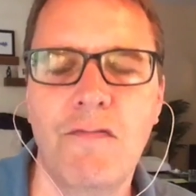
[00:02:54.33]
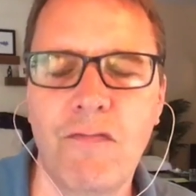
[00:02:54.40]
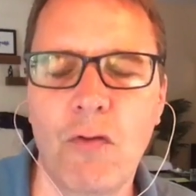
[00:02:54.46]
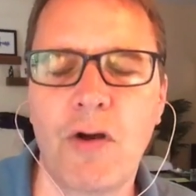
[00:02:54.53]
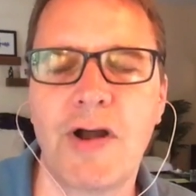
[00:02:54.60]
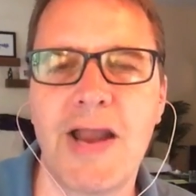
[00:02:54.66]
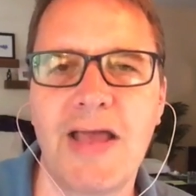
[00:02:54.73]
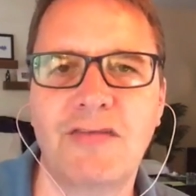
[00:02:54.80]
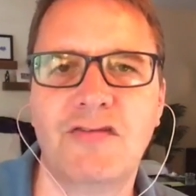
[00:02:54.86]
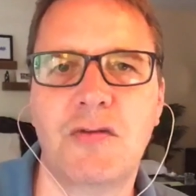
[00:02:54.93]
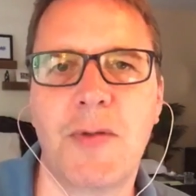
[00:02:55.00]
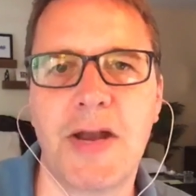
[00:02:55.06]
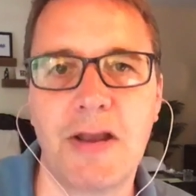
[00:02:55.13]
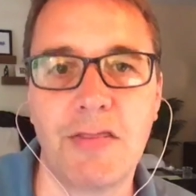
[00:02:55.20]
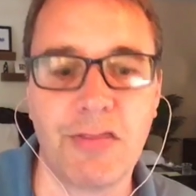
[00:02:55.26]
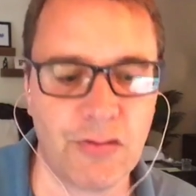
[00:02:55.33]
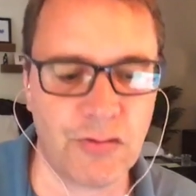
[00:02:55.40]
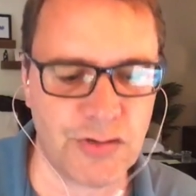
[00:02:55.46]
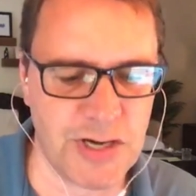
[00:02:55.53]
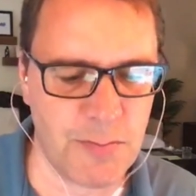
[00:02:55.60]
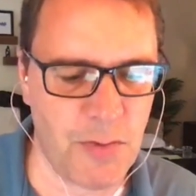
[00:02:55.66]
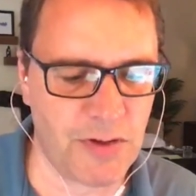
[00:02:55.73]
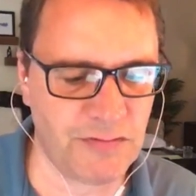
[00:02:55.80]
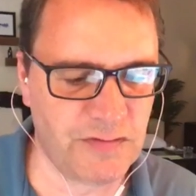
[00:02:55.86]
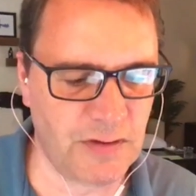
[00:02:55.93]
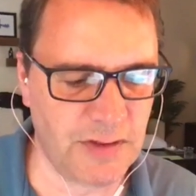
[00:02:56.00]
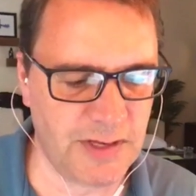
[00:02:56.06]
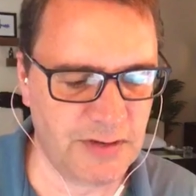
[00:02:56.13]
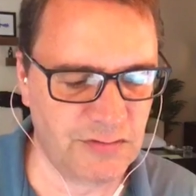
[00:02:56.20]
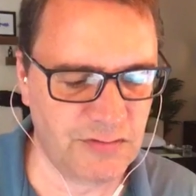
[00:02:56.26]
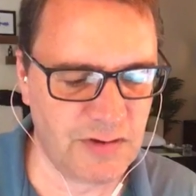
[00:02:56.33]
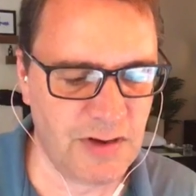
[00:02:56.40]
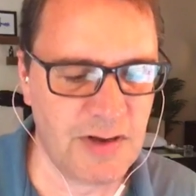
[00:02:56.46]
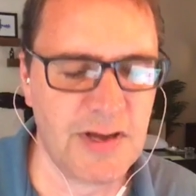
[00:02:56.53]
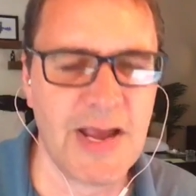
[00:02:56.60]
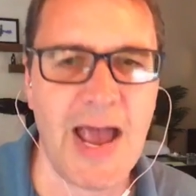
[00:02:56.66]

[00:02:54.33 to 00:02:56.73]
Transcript: for an estimated thirteen months at least,